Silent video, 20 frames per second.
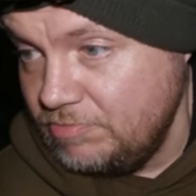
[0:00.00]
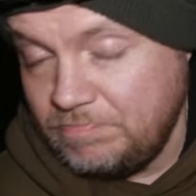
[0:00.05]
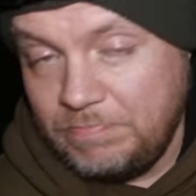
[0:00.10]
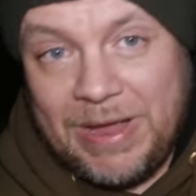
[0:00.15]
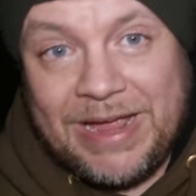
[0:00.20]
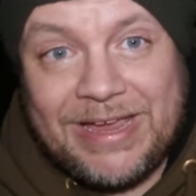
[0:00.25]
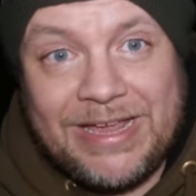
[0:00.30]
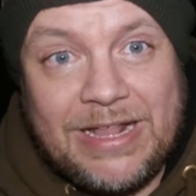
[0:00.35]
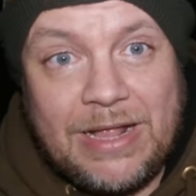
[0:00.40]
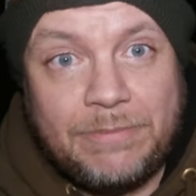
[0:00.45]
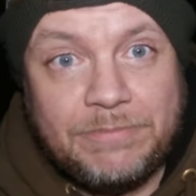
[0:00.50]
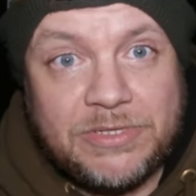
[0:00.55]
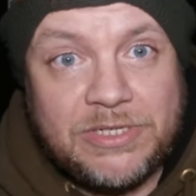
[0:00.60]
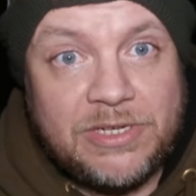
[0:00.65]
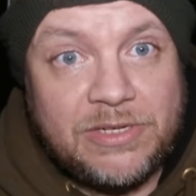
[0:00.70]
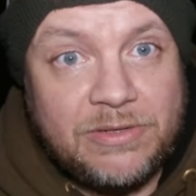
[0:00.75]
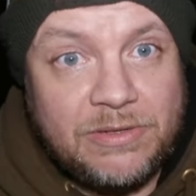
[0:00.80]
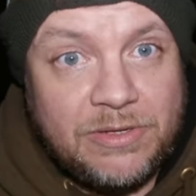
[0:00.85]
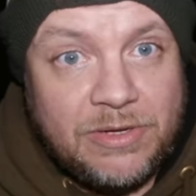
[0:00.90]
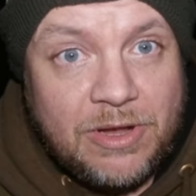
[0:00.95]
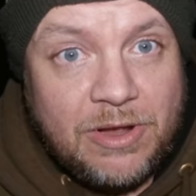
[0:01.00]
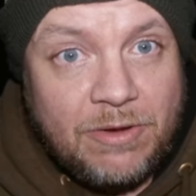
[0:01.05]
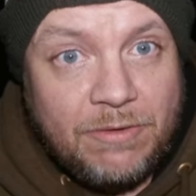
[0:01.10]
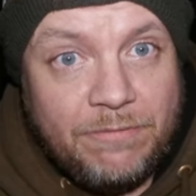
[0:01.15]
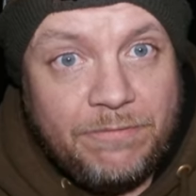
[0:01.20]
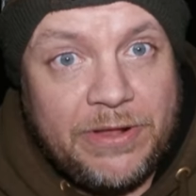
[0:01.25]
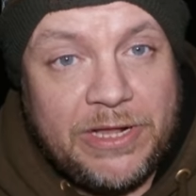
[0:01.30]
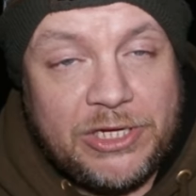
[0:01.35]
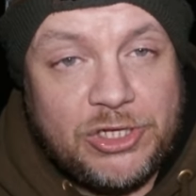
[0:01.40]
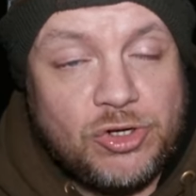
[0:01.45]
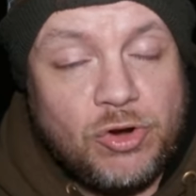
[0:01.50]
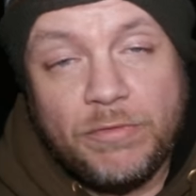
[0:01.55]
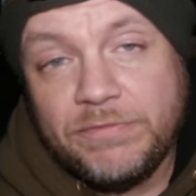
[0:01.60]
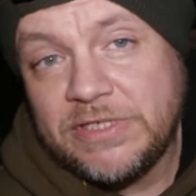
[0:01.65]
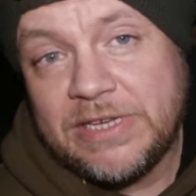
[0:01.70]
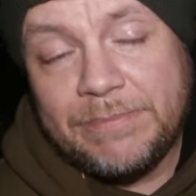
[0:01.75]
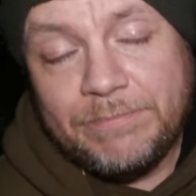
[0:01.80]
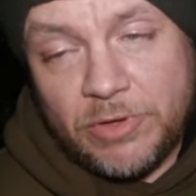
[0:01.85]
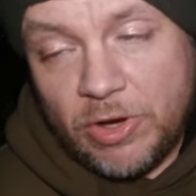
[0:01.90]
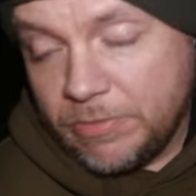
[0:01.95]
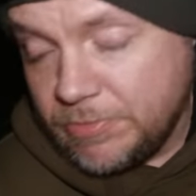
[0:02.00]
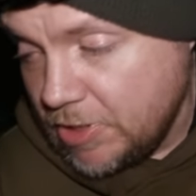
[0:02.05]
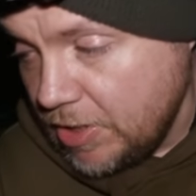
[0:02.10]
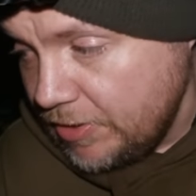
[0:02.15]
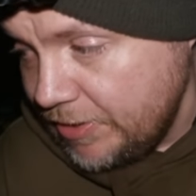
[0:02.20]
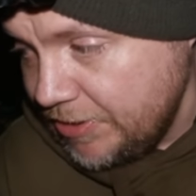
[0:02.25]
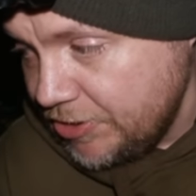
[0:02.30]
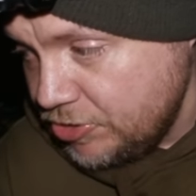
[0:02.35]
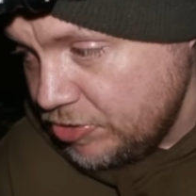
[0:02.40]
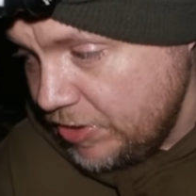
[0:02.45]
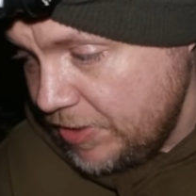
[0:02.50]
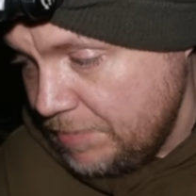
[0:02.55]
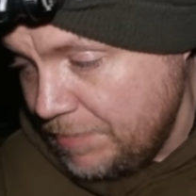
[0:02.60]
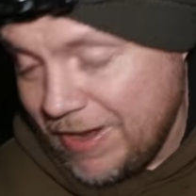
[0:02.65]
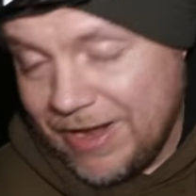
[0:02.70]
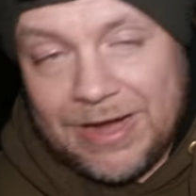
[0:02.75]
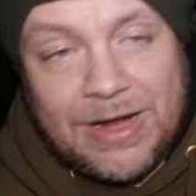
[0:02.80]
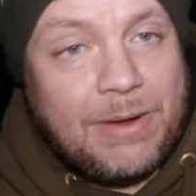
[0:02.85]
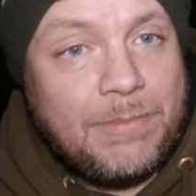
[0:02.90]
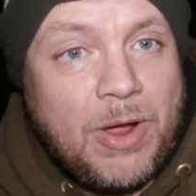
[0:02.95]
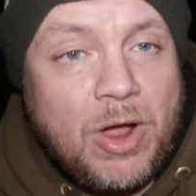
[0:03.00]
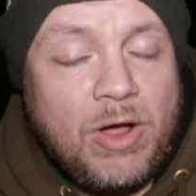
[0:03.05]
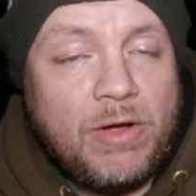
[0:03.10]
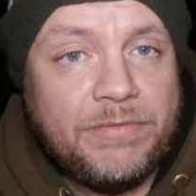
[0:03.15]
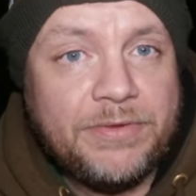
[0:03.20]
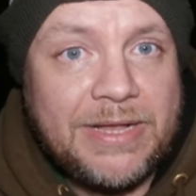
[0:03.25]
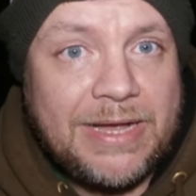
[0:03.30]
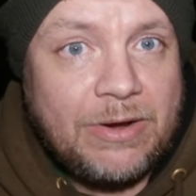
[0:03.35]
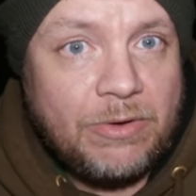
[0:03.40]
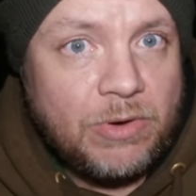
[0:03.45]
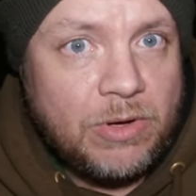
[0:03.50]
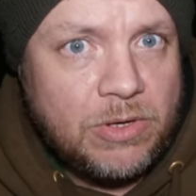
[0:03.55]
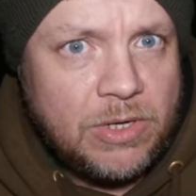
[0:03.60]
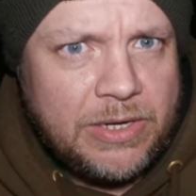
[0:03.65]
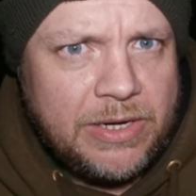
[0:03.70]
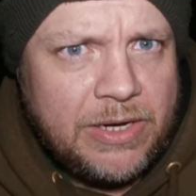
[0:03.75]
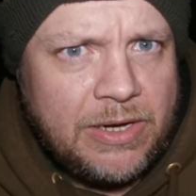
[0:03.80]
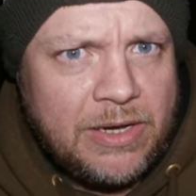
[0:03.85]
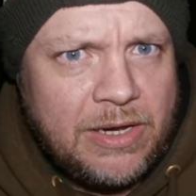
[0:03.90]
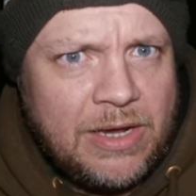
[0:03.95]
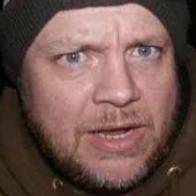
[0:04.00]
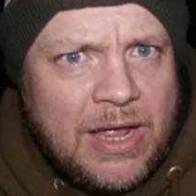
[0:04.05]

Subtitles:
packing up to finish off, sometimes I'll literally pack up half an hour earlier